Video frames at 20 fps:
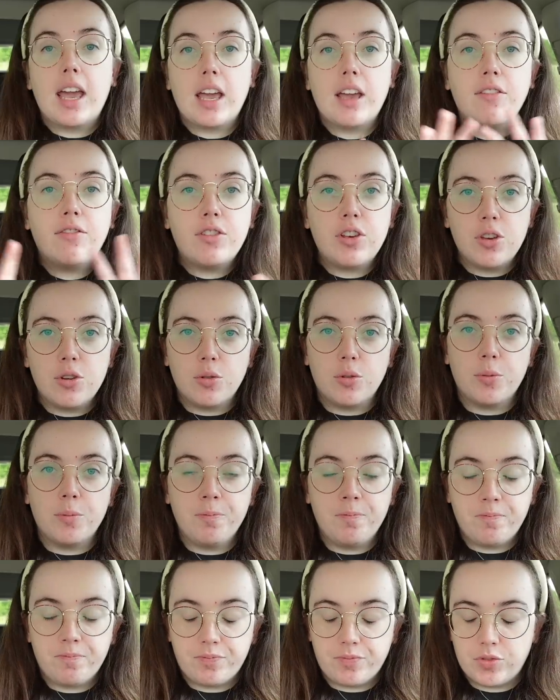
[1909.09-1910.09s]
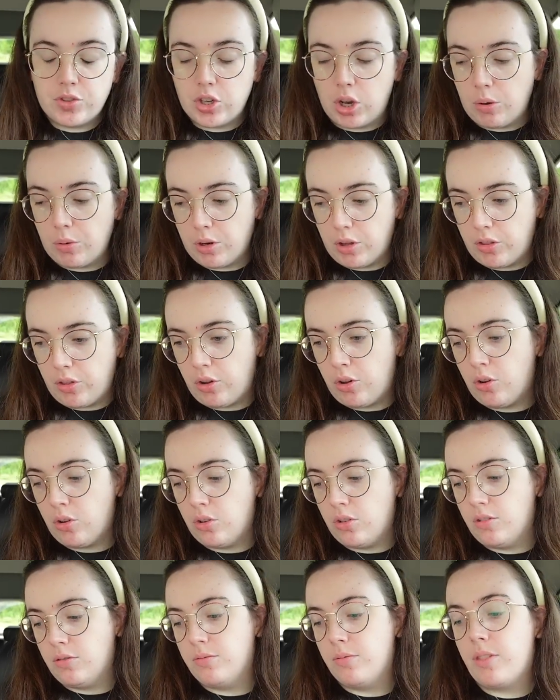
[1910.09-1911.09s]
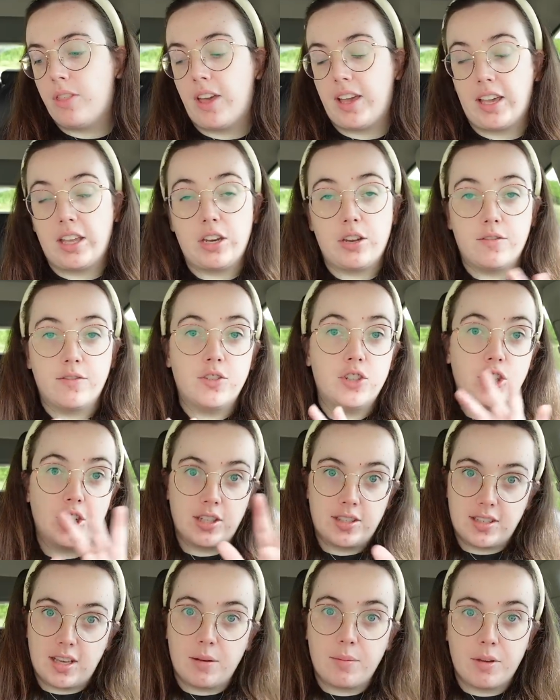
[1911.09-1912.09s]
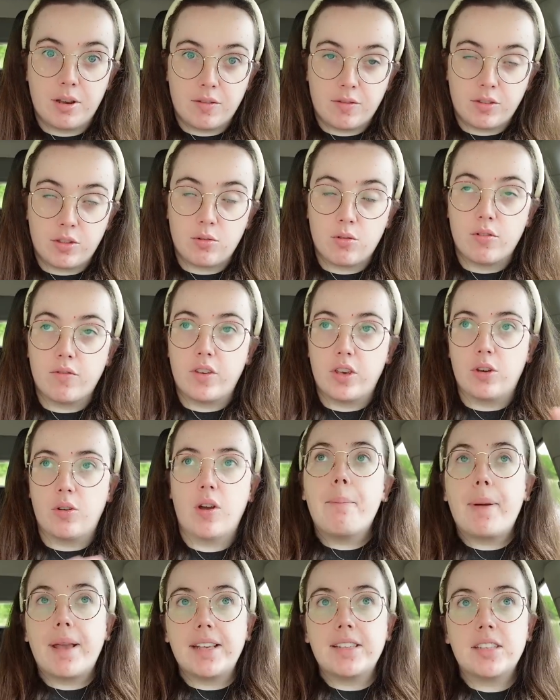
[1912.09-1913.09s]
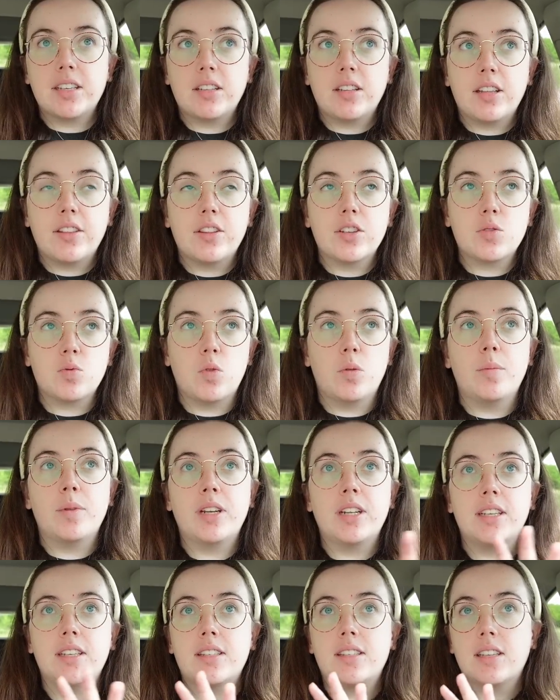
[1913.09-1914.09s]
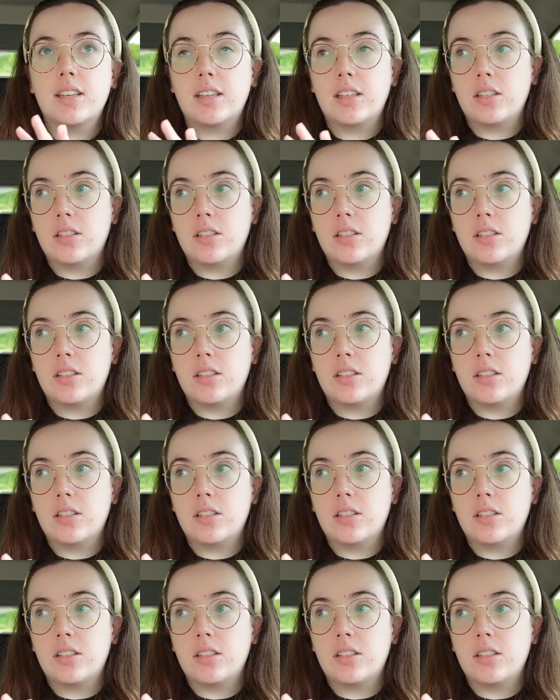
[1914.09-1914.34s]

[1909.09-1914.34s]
If you don't know the whole thing and you've just come here for the review, basically this woman is